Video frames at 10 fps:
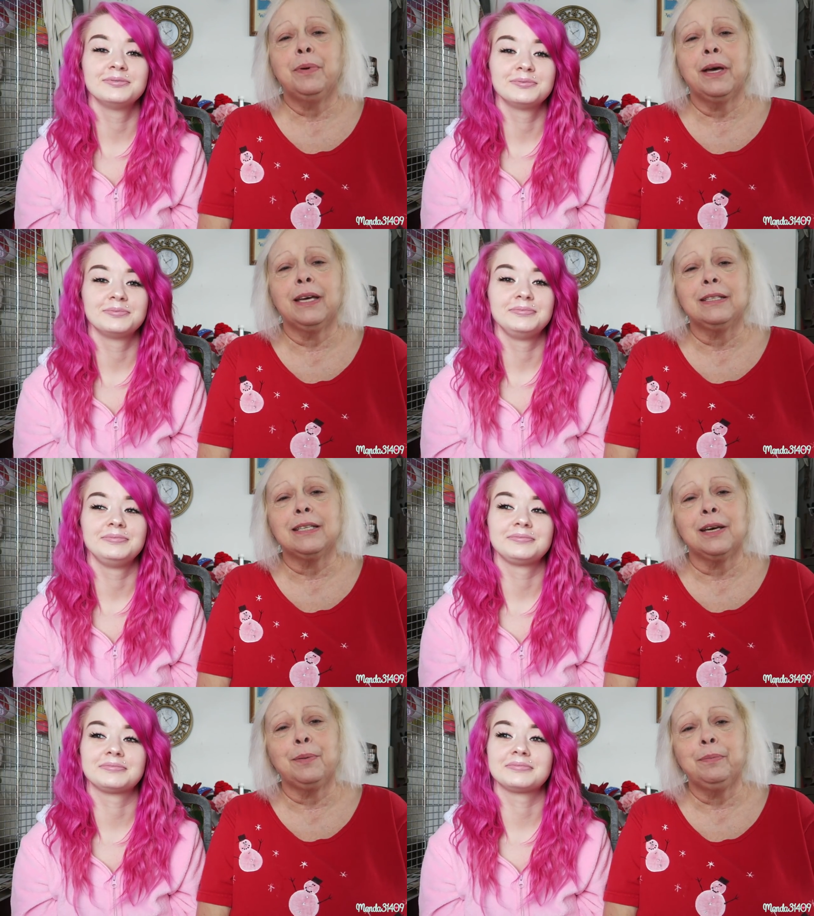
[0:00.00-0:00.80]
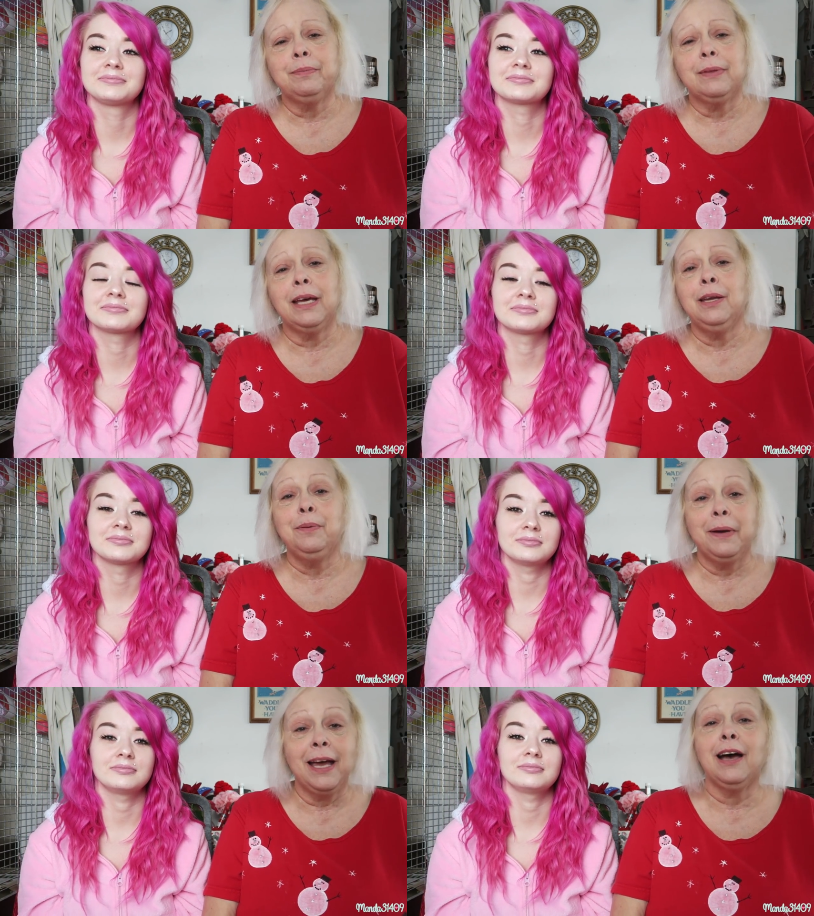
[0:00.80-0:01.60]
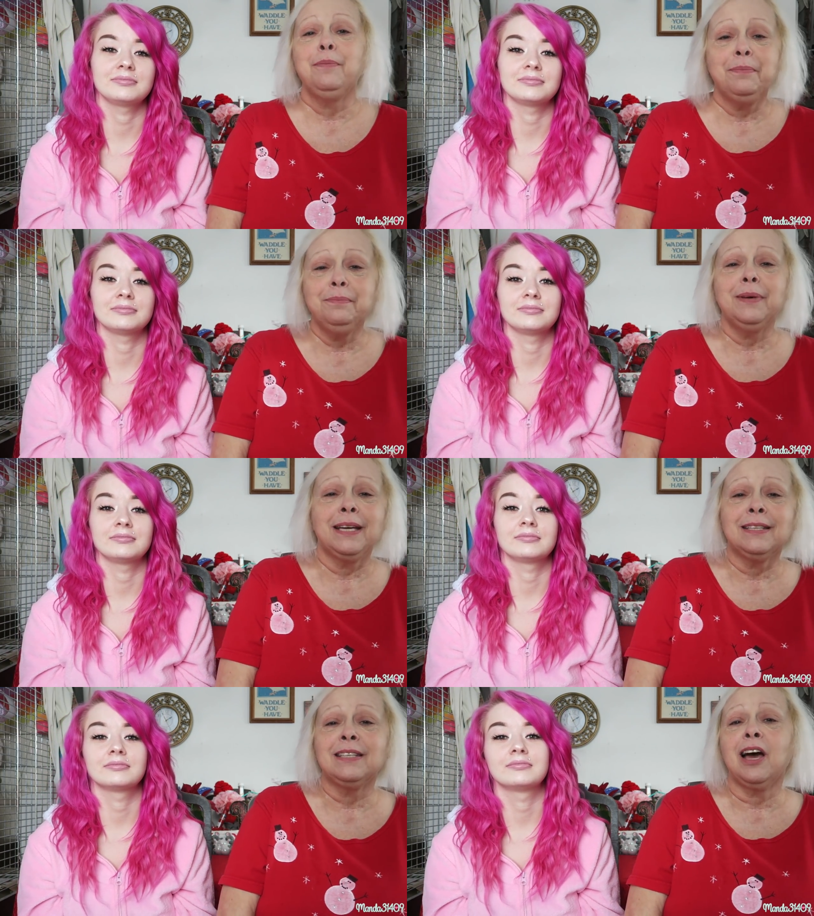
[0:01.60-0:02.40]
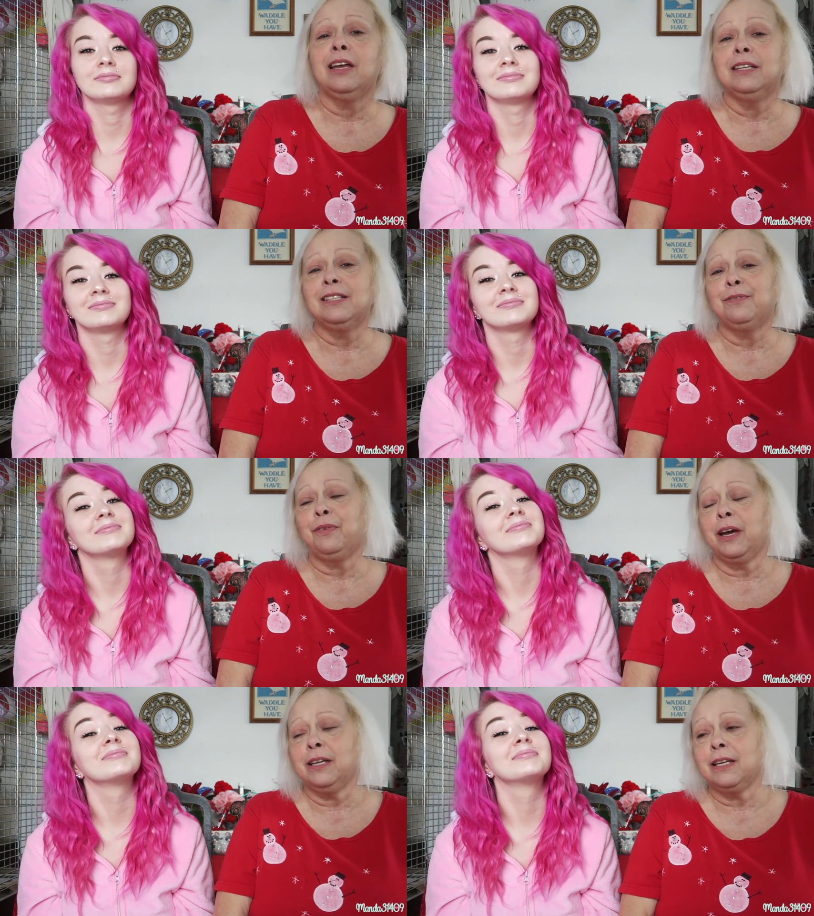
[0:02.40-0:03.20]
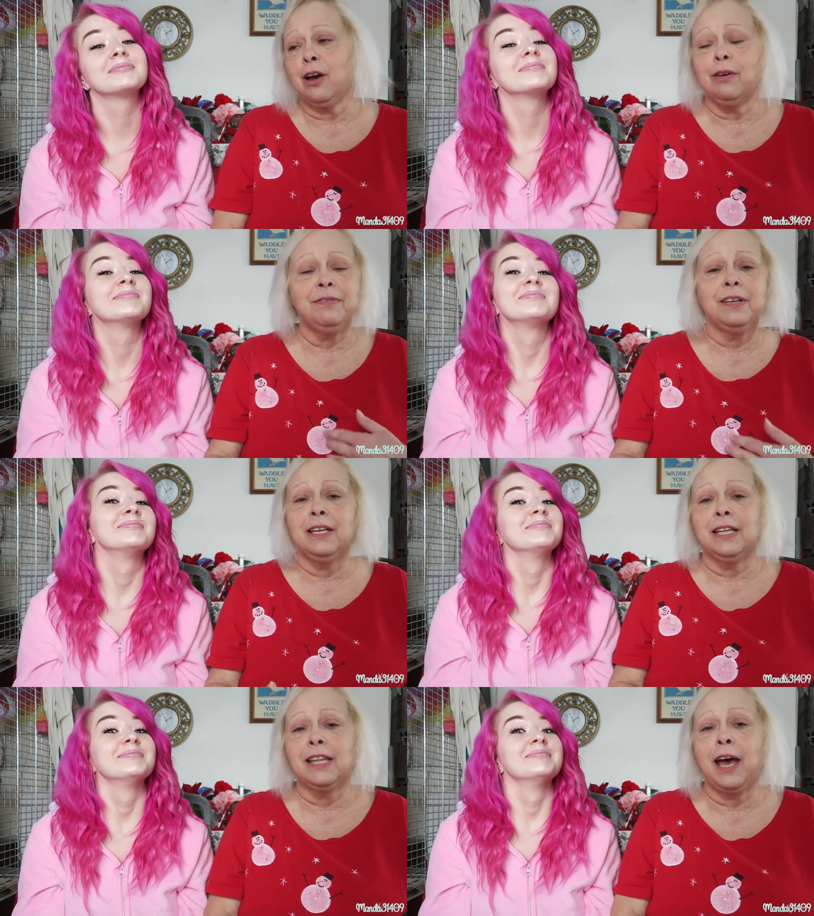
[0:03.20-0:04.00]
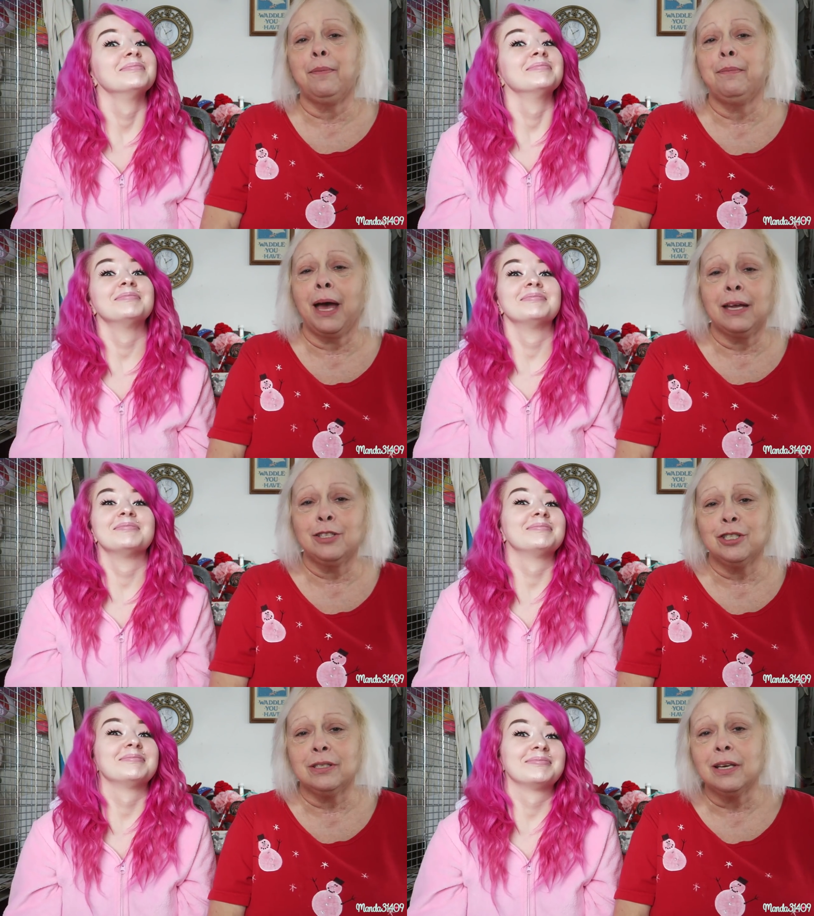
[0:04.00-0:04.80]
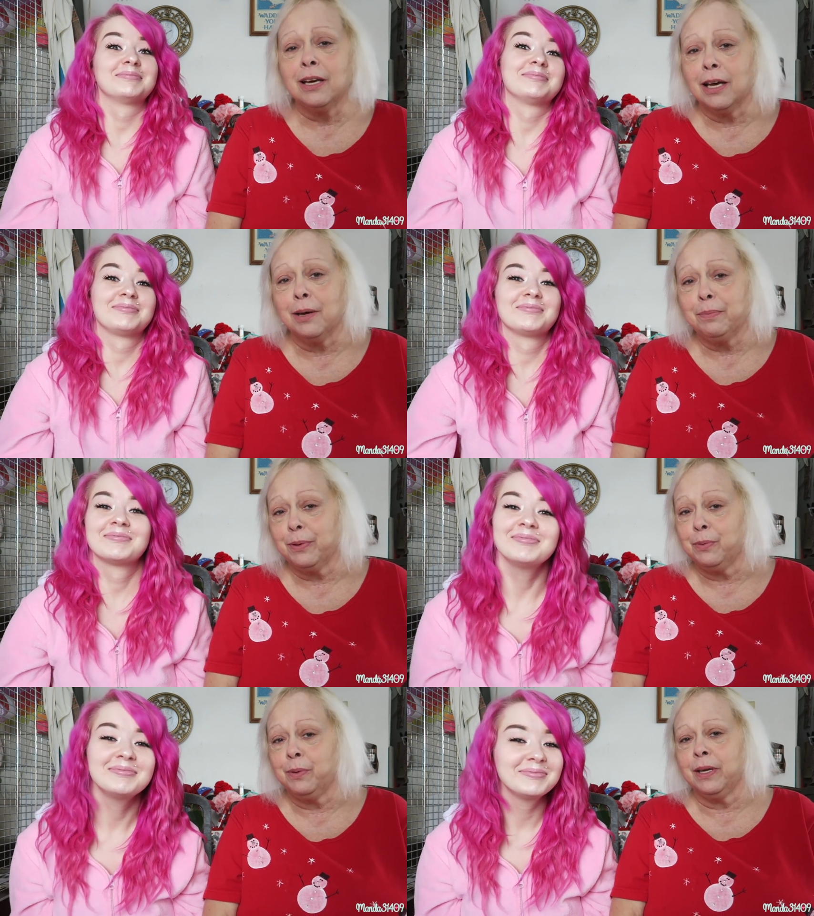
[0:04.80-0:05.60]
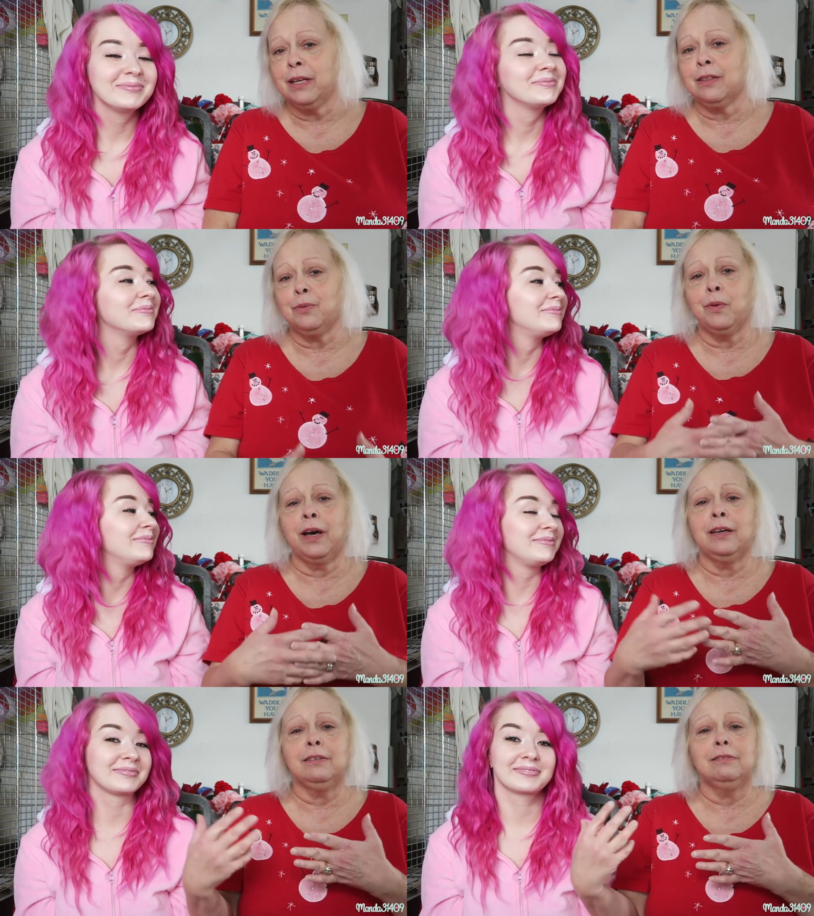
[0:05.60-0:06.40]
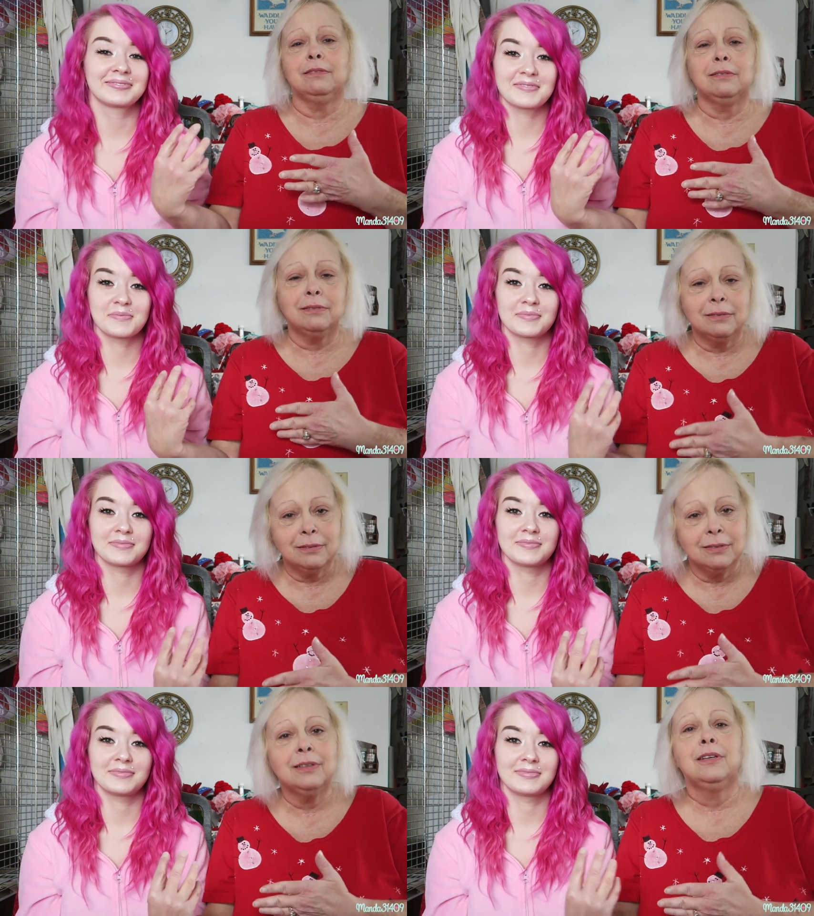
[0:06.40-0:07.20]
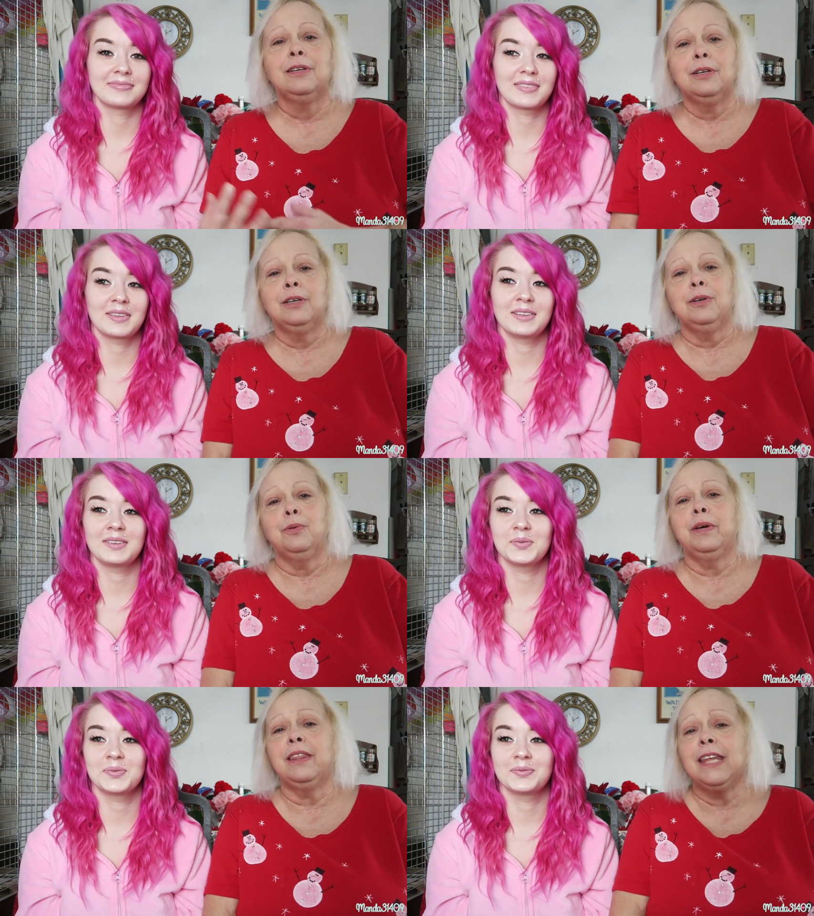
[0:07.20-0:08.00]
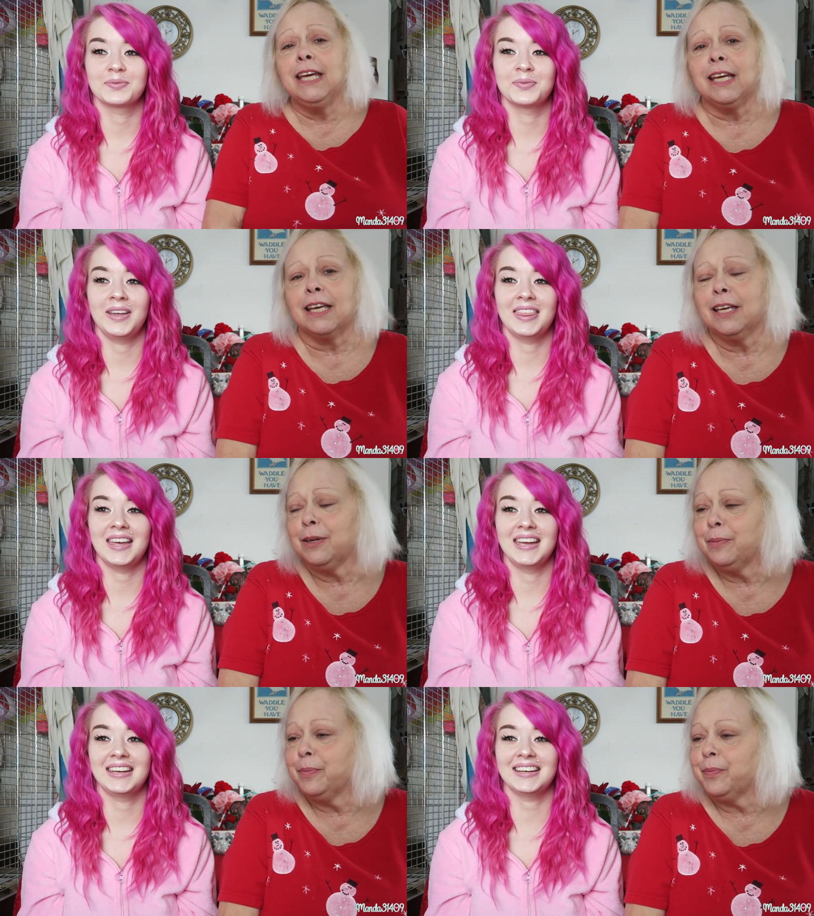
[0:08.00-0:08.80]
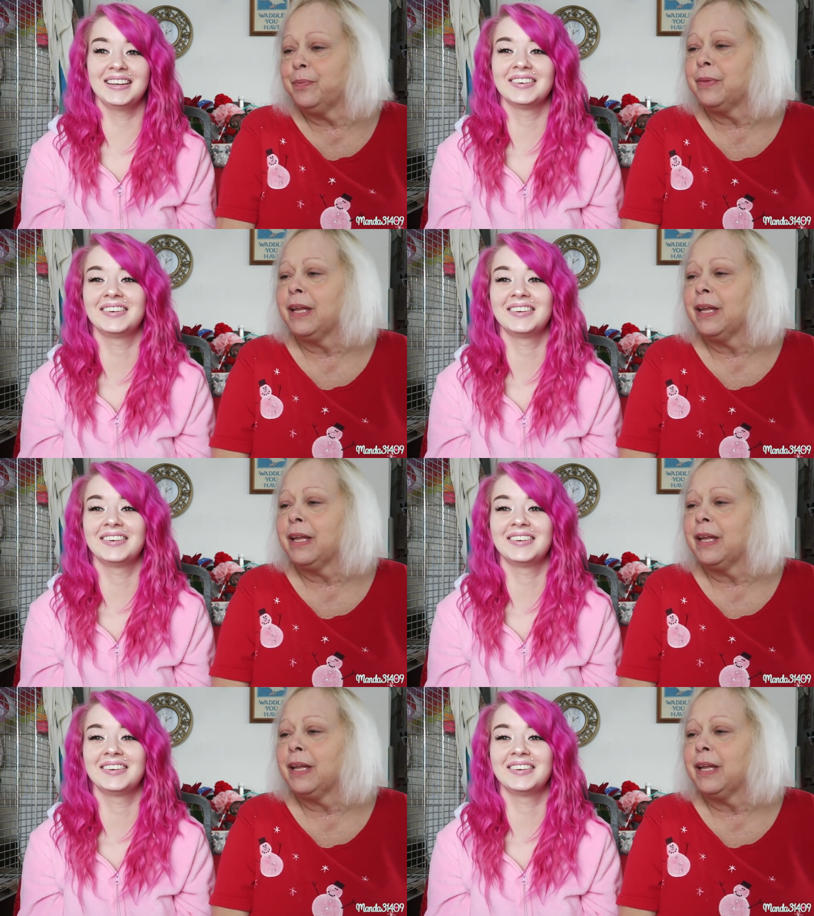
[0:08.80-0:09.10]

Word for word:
Speaker 1: But um, anyway, I'm excited to find out if any of that matches up with what we think. We think.